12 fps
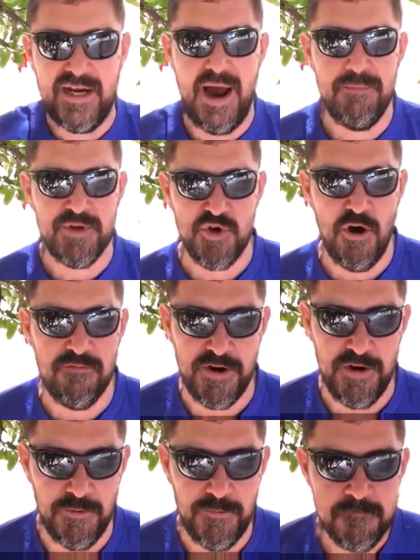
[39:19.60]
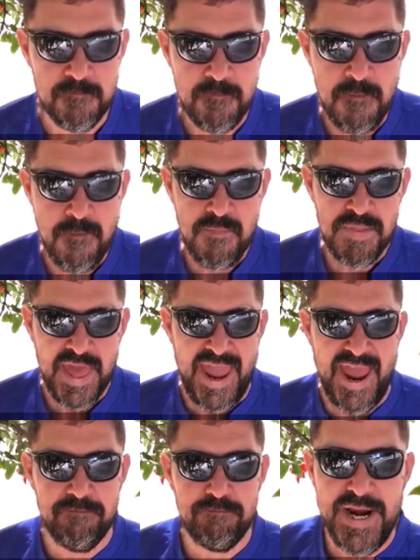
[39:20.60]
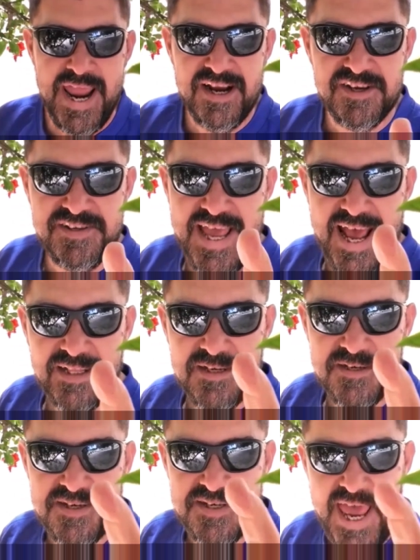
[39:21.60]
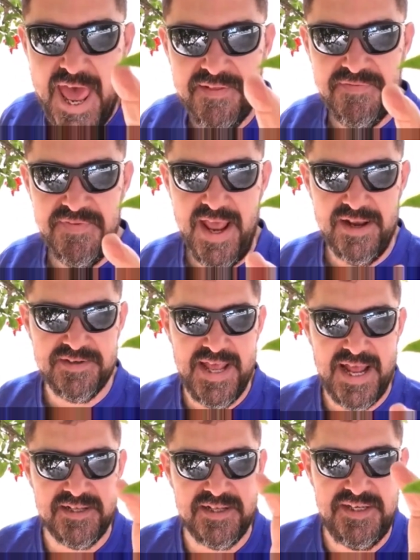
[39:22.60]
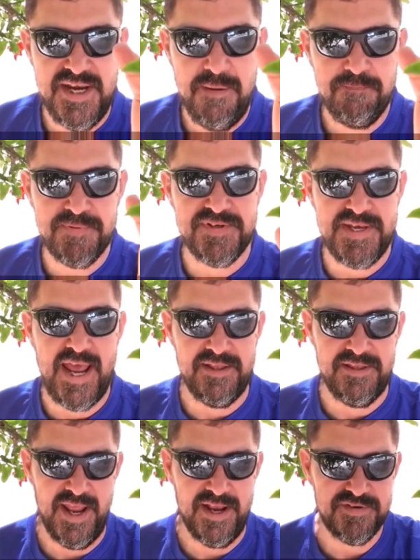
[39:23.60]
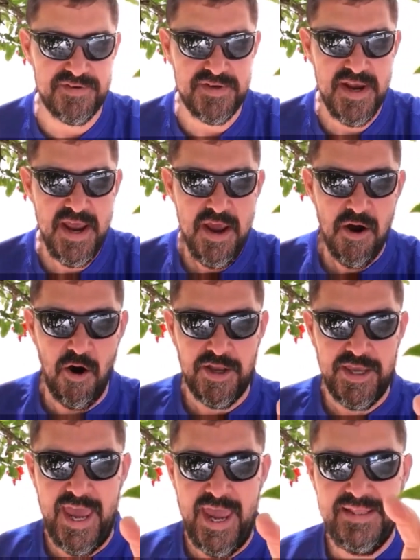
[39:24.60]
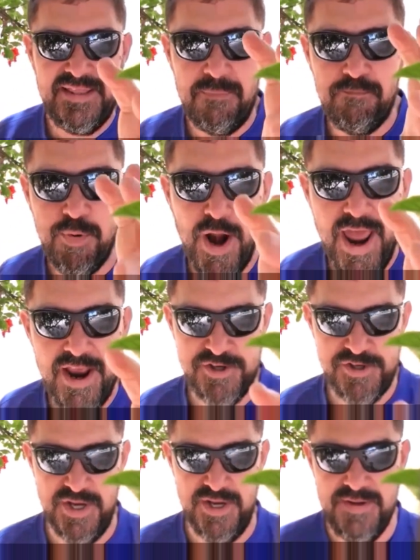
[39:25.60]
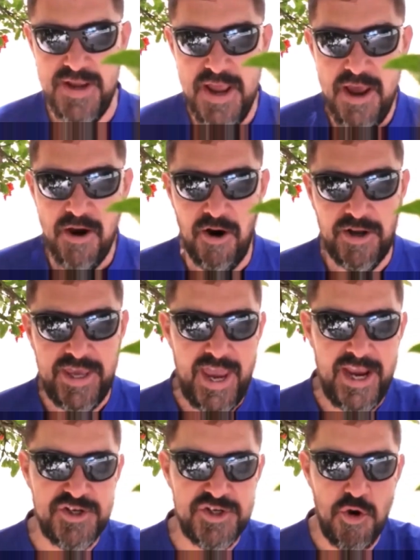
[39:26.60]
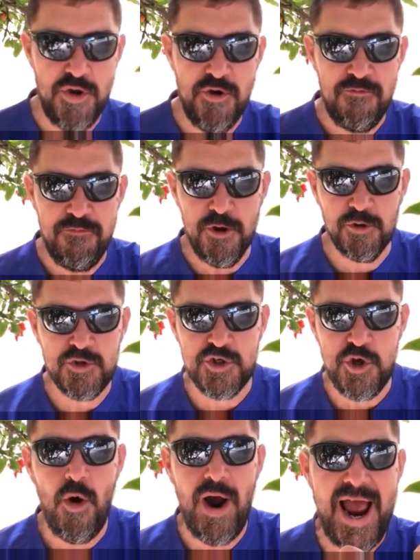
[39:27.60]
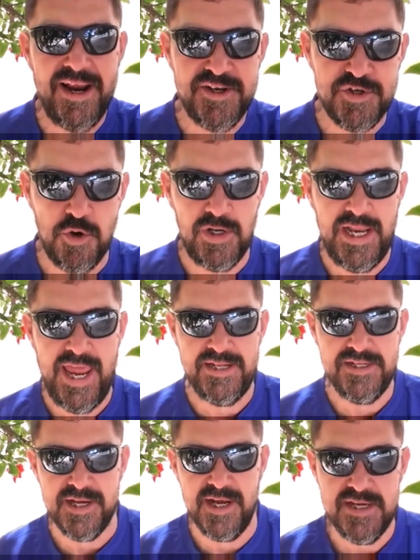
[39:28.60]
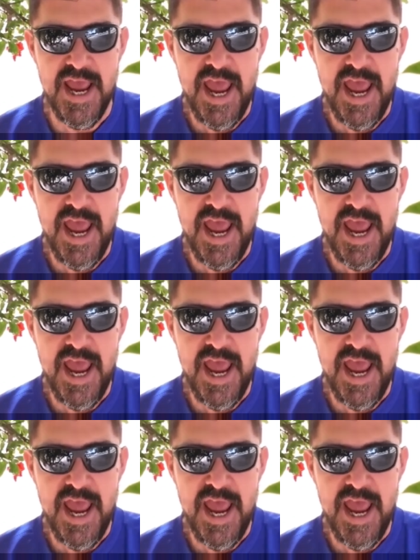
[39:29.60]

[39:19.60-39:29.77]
comes over you and brings that sadness, that deep sadness, okay, depression. Okay, so you feel so isolated.